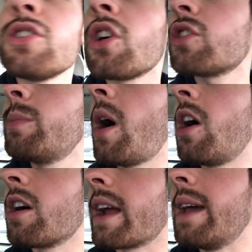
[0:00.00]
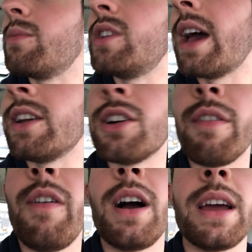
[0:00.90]
are you gonna talk to you about Hunger Games yet you're
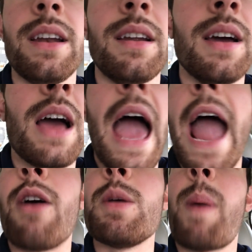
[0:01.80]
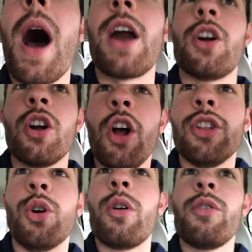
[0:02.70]
a fucking oh, Harry okay. Potter,
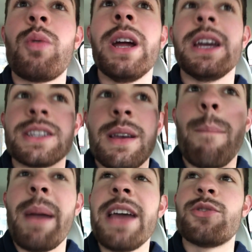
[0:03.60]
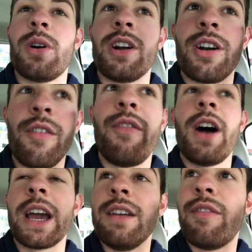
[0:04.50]
Lord of the Rings, Maze Runner,
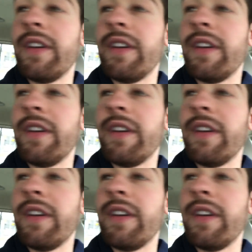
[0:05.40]
fucking